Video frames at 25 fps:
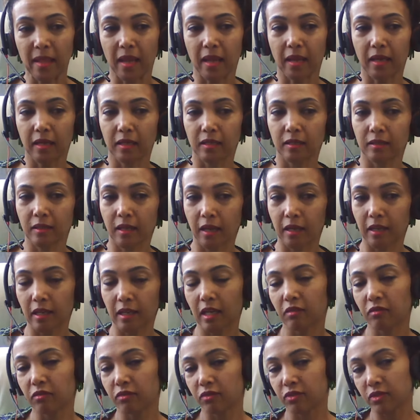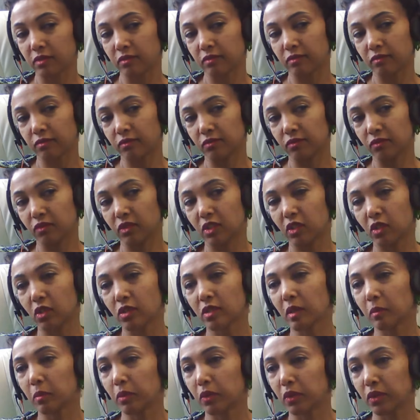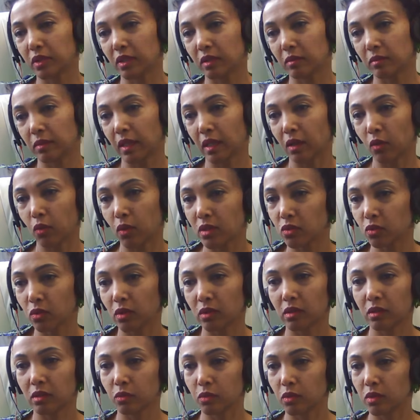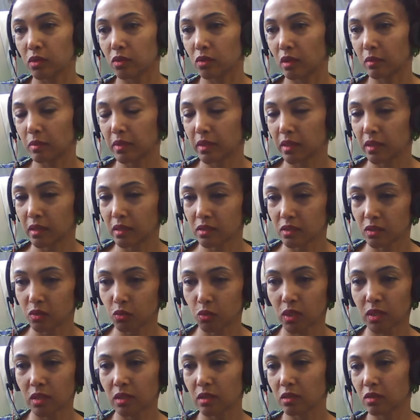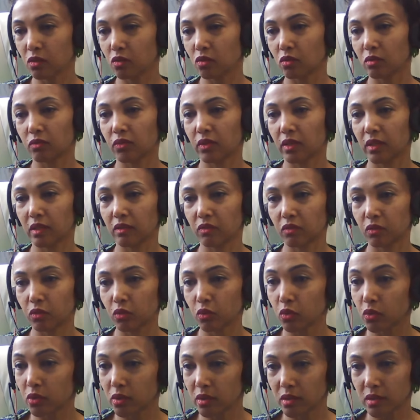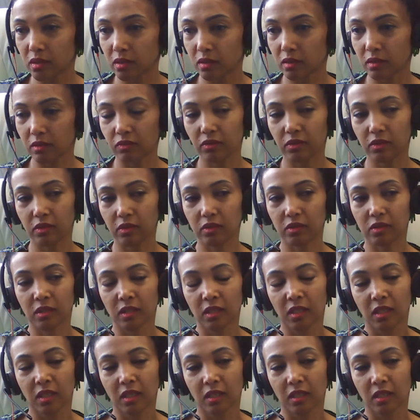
I have videos about them, like what's 1 year window application, what is group 5, who is a refugee,